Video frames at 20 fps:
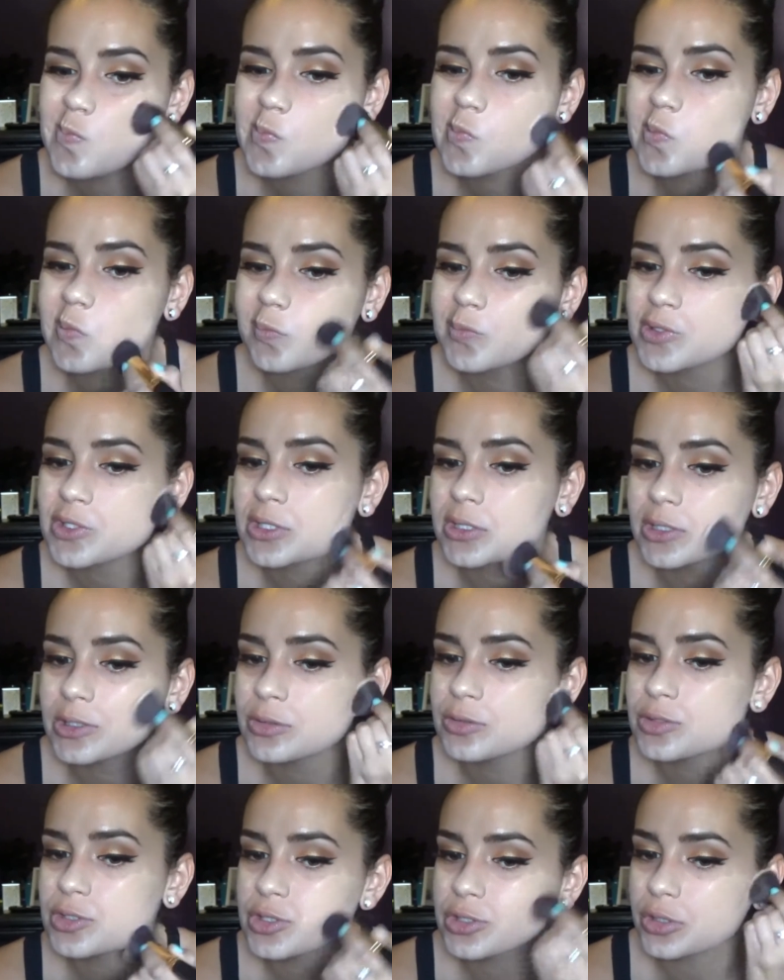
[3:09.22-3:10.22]
I'm just going to
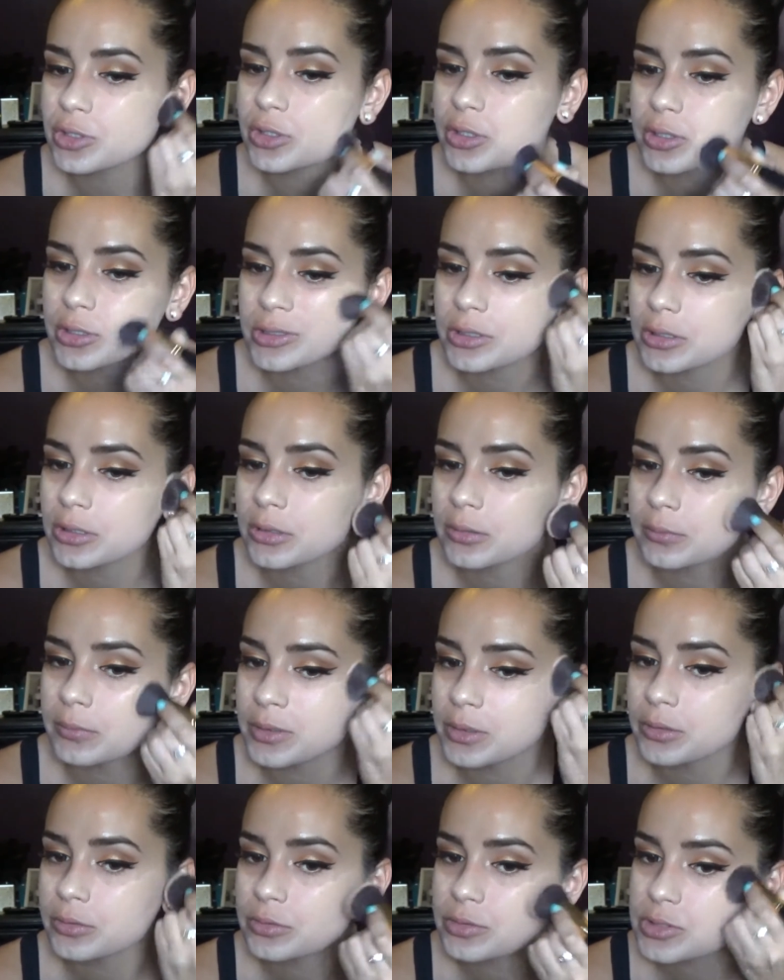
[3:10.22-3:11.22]
use circular
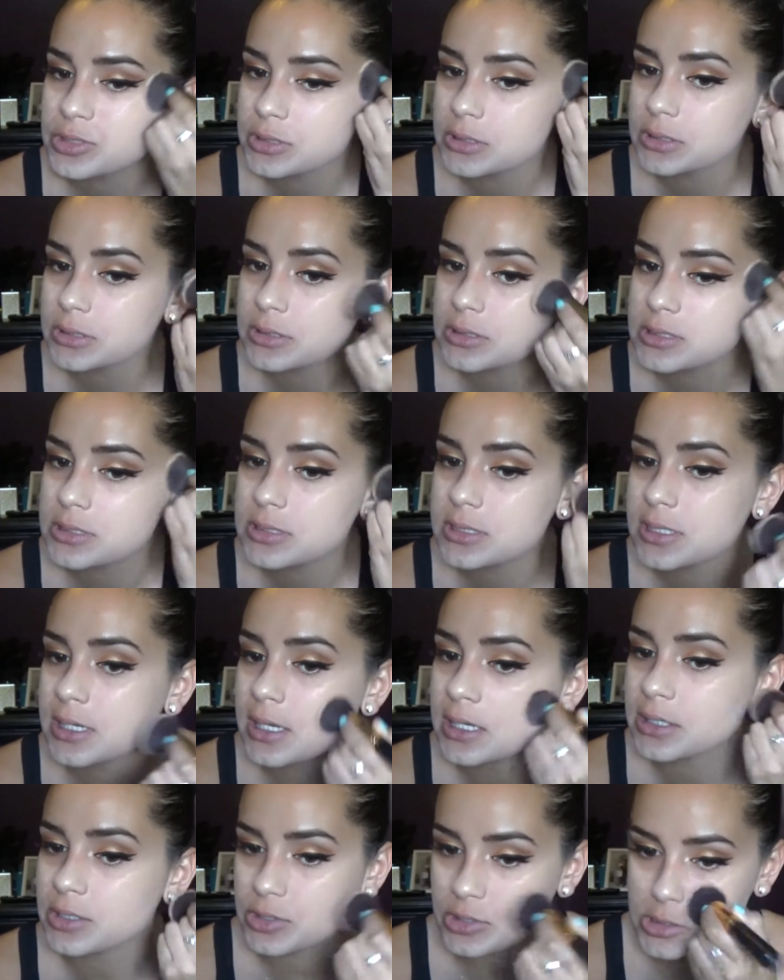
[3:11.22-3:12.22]
motions
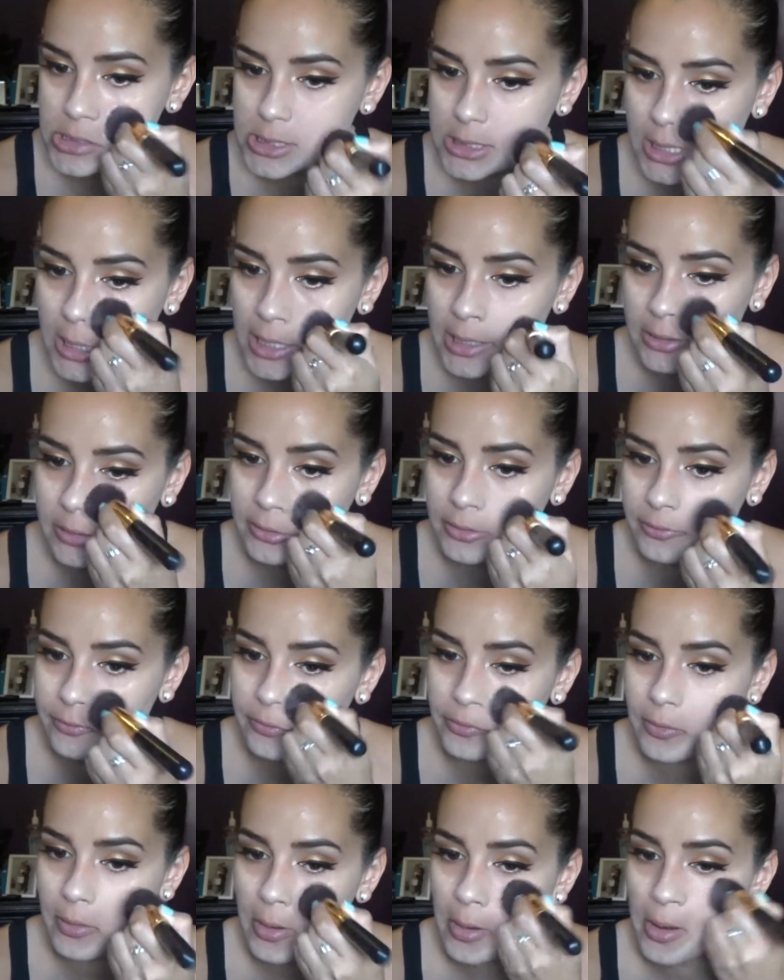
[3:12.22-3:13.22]
and just kind of